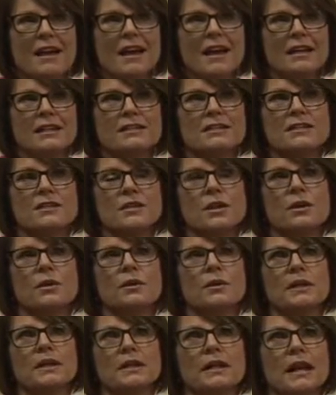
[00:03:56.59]
And
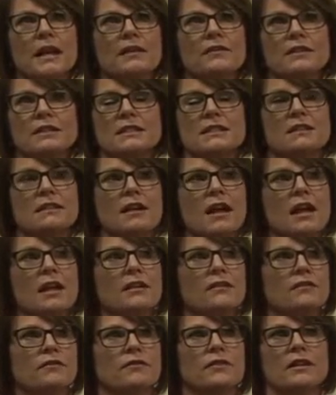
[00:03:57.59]
so it gave us a lot
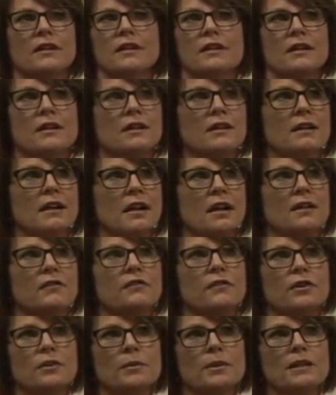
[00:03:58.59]
of
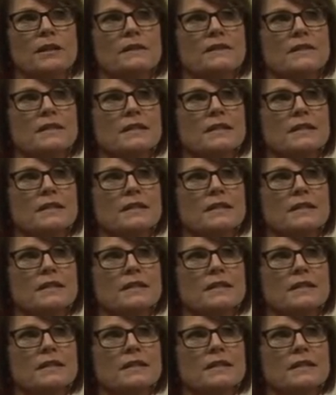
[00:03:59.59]
affirmatives